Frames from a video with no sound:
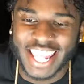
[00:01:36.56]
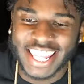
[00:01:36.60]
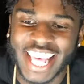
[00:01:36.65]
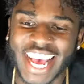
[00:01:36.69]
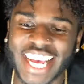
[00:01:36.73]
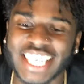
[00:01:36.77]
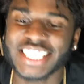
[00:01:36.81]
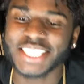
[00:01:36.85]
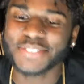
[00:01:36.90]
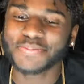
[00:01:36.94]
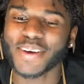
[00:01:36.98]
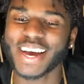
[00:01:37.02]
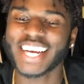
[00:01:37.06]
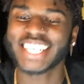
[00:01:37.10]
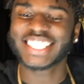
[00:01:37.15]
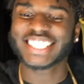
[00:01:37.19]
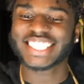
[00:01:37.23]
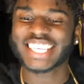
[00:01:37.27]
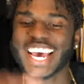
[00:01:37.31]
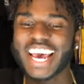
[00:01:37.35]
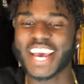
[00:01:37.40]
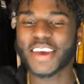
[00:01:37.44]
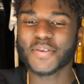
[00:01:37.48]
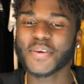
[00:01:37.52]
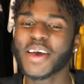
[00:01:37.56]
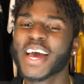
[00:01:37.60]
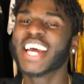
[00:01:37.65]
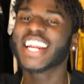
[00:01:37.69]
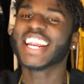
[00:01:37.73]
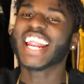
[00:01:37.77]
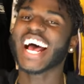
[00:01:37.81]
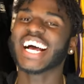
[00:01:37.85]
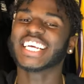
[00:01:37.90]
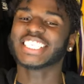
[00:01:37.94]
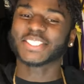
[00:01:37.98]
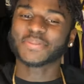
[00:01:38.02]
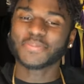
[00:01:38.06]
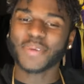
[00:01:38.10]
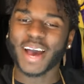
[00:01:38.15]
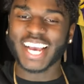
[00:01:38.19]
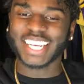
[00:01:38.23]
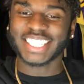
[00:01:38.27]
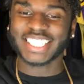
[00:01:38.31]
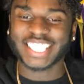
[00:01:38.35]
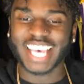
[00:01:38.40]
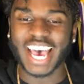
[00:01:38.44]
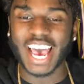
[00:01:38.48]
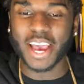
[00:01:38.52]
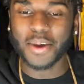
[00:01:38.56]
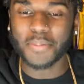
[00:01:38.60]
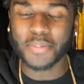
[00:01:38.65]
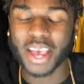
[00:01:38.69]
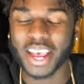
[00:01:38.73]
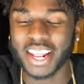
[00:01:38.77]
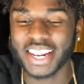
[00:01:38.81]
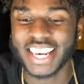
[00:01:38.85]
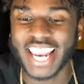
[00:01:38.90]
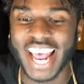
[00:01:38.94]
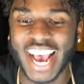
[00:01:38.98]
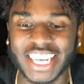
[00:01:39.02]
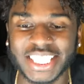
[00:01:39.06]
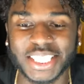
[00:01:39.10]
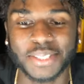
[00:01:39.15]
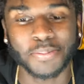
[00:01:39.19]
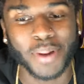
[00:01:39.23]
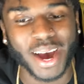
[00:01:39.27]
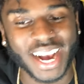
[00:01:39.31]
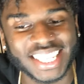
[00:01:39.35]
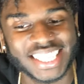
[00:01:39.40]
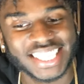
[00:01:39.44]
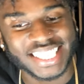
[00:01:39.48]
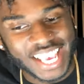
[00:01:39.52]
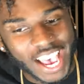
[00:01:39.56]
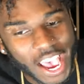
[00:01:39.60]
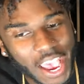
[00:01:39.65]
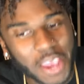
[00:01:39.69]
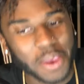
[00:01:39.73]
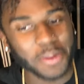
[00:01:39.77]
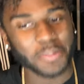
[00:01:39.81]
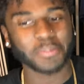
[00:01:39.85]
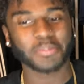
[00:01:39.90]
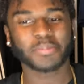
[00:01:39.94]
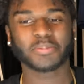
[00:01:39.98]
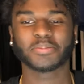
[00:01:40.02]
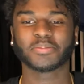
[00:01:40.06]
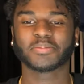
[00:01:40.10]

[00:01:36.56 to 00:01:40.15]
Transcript: That's my type. That's my type. That's my type.